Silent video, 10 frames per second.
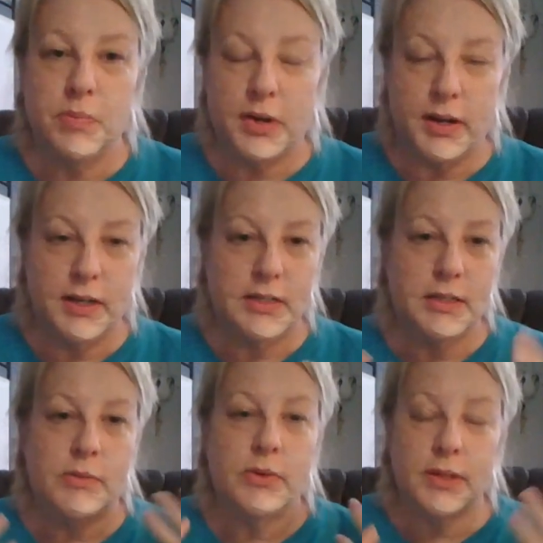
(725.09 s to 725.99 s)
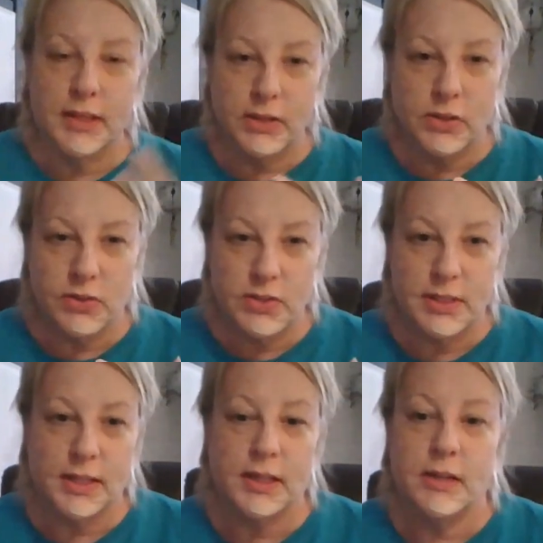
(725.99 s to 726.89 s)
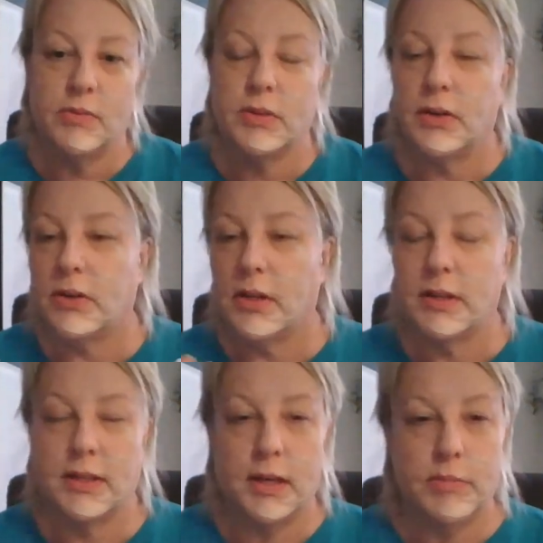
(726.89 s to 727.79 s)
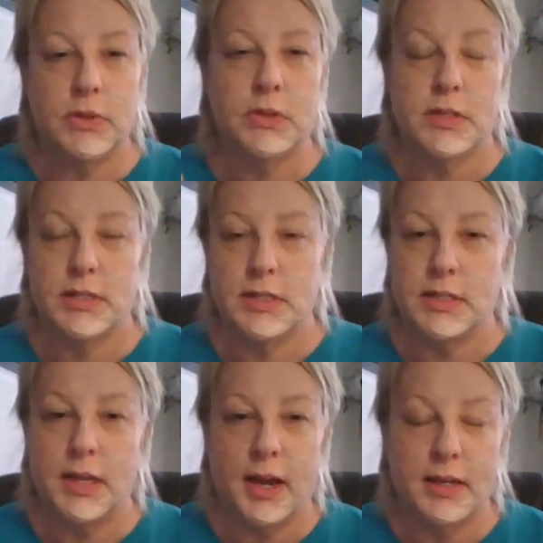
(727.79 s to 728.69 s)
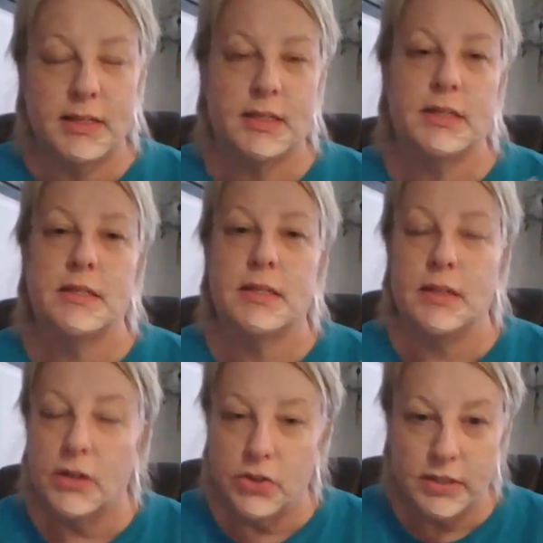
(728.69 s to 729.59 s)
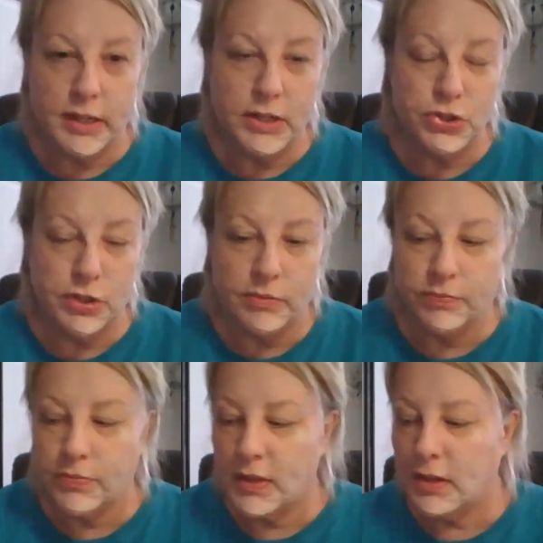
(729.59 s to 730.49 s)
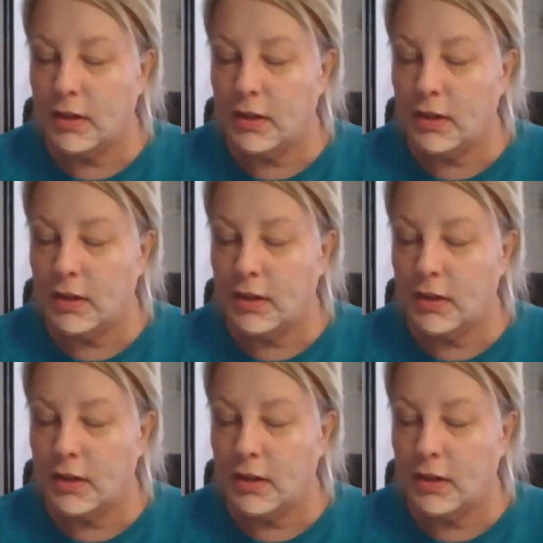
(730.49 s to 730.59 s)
products that will heal their skin without all the chemicals and toxins and irritation.